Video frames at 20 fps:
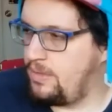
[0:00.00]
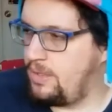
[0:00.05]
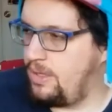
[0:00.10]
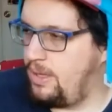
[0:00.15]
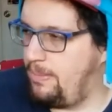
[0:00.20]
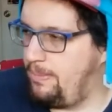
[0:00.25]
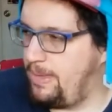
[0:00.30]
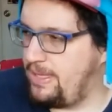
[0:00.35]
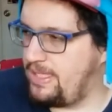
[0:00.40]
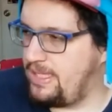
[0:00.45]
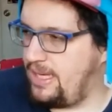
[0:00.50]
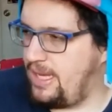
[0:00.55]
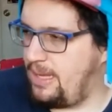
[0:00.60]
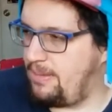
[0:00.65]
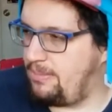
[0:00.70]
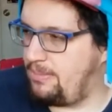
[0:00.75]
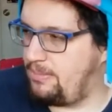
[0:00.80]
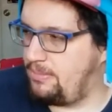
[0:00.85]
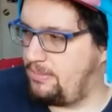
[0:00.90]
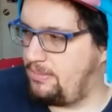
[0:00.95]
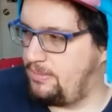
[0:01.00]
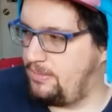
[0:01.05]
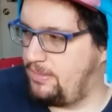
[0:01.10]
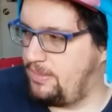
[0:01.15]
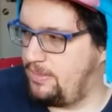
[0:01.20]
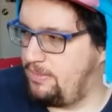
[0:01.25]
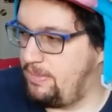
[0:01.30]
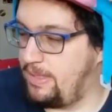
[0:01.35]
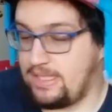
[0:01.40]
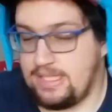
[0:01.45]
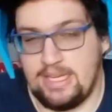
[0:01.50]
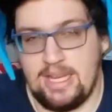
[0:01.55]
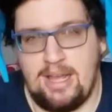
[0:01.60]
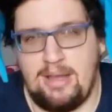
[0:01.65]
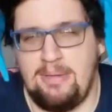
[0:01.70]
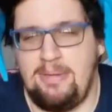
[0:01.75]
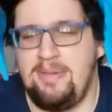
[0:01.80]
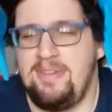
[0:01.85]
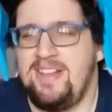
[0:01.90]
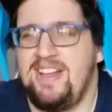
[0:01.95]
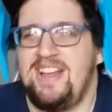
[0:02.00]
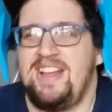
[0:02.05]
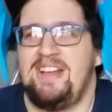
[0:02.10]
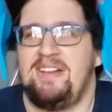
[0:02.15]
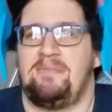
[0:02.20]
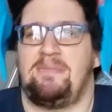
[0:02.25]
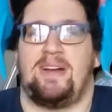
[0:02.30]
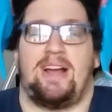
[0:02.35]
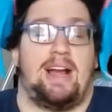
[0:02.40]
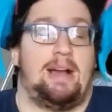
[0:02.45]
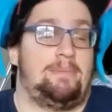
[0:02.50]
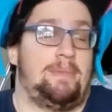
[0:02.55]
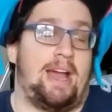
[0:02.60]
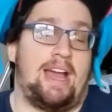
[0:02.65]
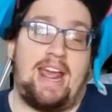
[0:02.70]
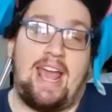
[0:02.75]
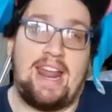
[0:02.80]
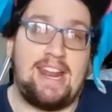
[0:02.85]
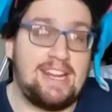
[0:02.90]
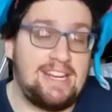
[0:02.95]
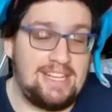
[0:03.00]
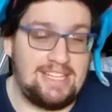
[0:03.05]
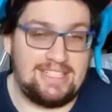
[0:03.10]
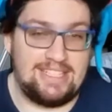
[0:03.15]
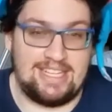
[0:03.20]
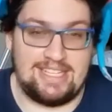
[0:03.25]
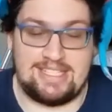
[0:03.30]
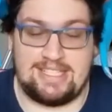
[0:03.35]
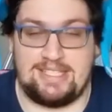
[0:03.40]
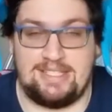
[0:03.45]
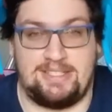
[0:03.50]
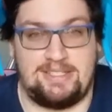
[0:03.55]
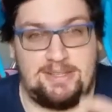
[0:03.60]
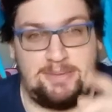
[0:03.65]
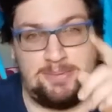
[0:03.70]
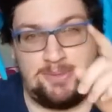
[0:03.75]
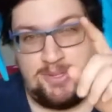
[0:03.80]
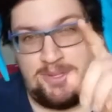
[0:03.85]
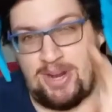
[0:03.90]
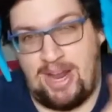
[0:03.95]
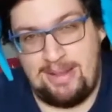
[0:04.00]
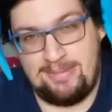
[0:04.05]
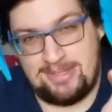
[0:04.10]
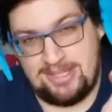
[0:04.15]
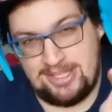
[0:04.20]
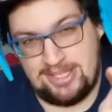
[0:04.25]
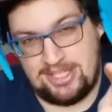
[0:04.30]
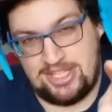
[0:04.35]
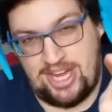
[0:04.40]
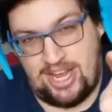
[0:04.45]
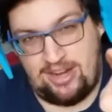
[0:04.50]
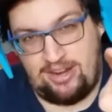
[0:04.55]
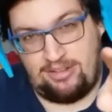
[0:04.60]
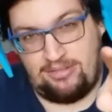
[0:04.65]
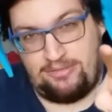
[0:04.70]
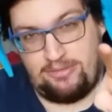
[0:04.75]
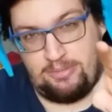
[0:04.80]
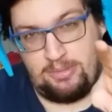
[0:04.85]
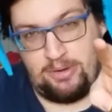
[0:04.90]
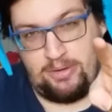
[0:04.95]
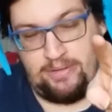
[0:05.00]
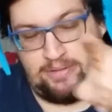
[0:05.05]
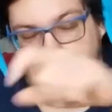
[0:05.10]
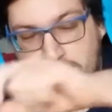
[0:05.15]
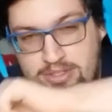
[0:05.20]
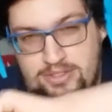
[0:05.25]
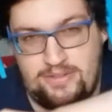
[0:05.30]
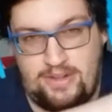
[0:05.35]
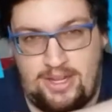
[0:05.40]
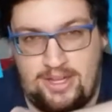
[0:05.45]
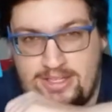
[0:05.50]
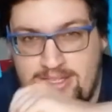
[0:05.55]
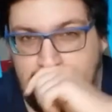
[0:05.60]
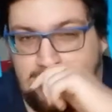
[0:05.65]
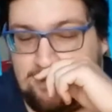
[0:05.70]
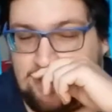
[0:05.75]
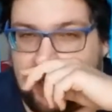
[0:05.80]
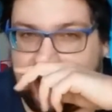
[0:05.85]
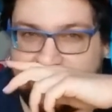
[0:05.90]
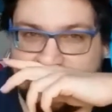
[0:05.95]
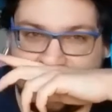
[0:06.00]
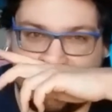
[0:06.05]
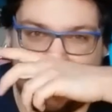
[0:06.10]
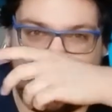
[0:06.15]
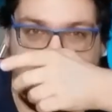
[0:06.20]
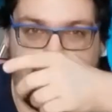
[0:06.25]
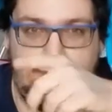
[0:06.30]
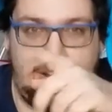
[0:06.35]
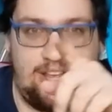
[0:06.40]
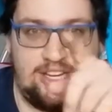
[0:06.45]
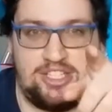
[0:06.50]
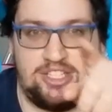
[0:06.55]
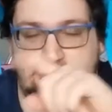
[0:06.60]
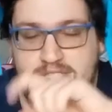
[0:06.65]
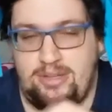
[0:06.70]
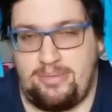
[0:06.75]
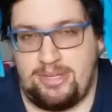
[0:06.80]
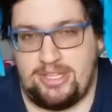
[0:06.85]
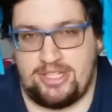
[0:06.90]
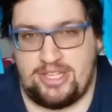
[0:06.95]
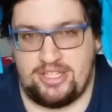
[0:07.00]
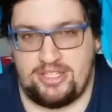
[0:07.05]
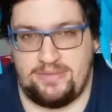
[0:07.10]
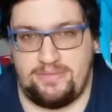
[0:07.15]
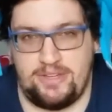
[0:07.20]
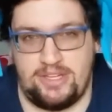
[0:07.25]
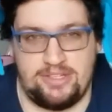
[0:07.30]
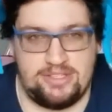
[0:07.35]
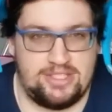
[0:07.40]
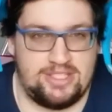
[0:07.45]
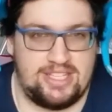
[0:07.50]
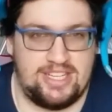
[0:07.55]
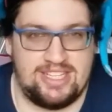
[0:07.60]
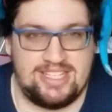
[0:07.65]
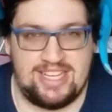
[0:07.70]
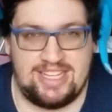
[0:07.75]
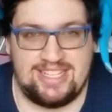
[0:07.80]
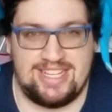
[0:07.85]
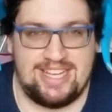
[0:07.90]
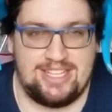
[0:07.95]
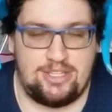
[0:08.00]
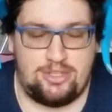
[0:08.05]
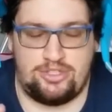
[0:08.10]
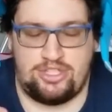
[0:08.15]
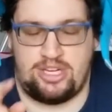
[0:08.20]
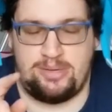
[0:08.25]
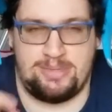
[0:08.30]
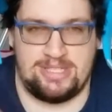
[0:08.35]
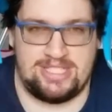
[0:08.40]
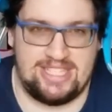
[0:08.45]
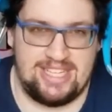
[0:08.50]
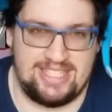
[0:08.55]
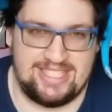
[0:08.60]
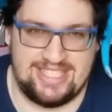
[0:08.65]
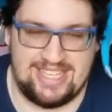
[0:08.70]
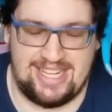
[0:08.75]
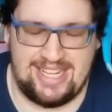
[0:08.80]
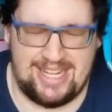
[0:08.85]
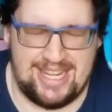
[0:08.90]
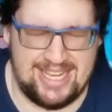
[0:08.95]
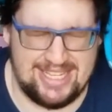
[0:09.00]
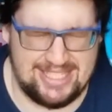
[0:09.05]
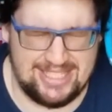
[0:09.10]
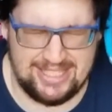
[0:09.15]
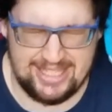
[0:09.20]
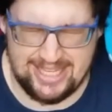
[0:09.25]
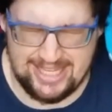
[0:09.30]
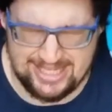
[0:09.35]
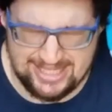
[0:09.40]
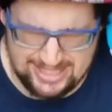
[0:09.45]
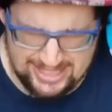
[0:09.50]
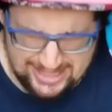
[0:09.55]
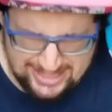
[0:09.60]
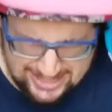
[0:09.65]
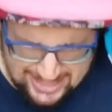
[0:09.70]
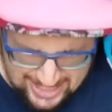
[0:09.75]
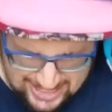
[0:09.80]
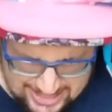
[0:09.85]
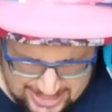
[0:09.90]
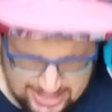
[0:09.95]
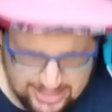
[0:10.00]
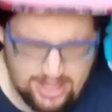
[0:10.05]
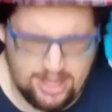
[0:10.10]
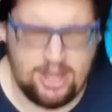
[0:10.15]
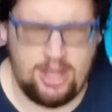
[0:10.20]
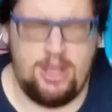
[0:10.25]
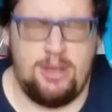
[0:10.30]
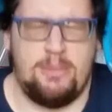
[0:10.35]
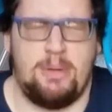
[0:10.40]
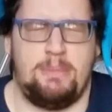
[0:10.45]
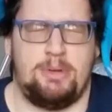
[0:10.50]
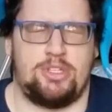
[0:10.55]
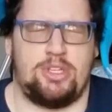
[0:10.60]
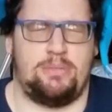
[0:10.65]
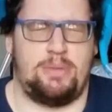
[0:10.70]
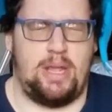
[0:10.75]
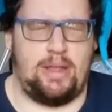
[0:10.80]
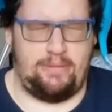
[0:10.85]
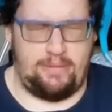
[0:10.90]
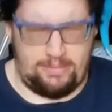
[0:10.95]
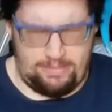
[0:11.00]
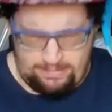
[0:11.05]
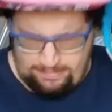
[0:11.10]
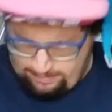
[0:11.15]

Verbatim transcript: messing up, messing up, but I'm not editing this. Subscribe to the channel for more reviews, vlogs, unboxings, live reactions, theory discussion videos, and things like that. So gentlemen, stay classy, ladies, stay sassy, but most of, my ever,